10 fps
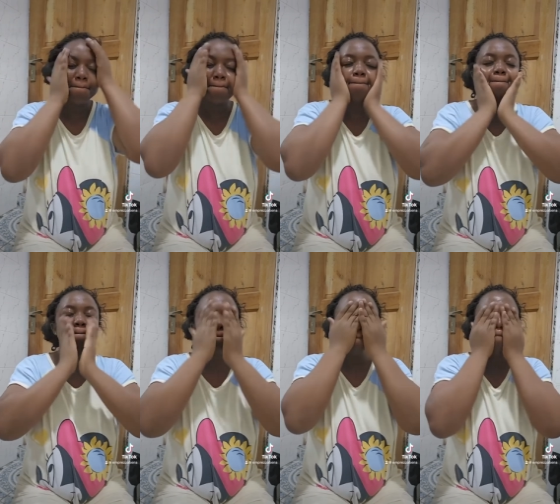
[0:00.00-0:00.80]
That
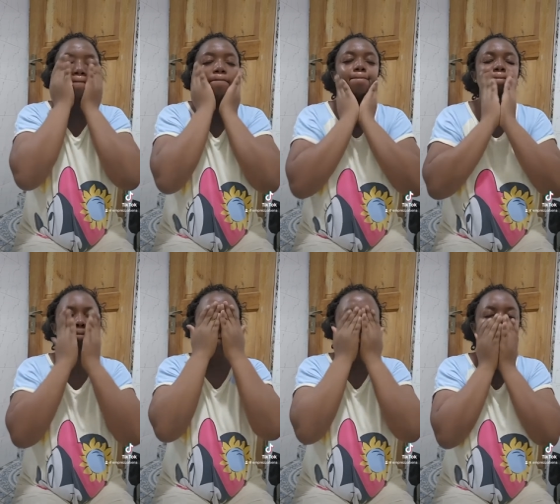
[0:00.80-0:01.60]
is the
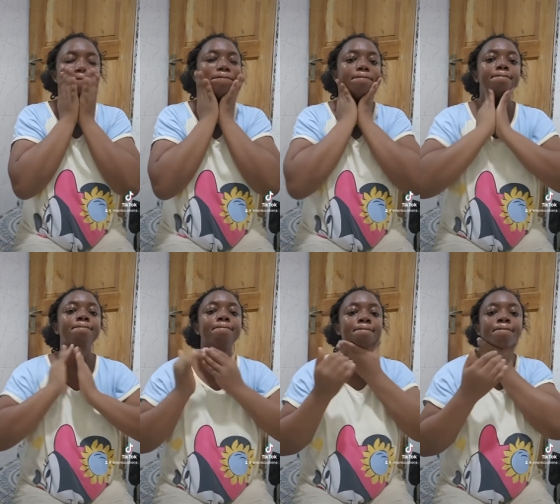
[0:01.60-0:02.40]
beauty of these
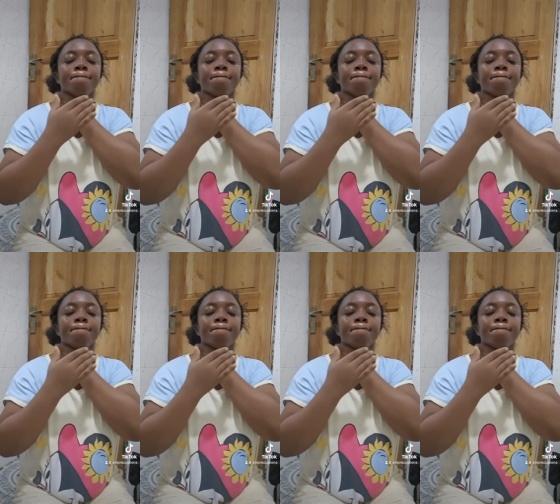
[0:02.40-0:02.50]
steps.